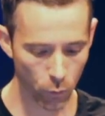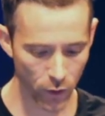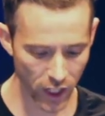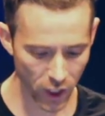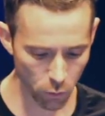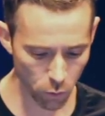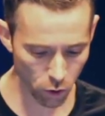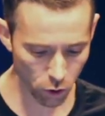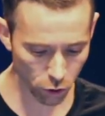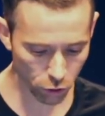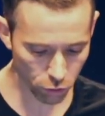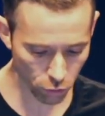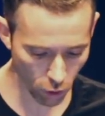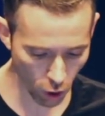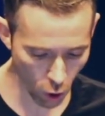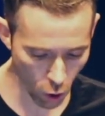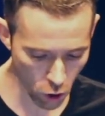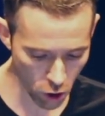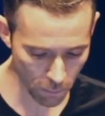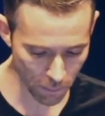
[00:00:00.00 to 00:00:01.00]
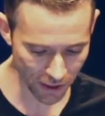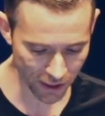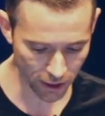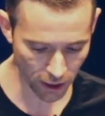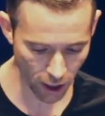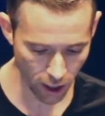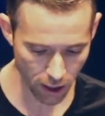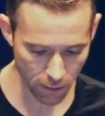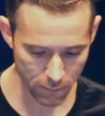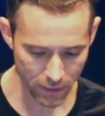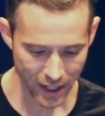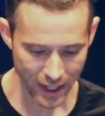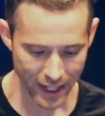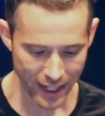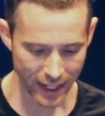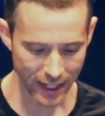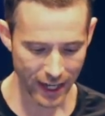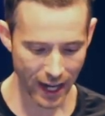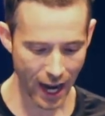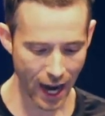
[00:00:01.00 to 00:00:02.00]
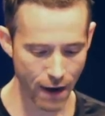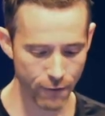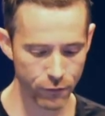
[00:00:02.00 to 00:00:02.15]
we will grow to become in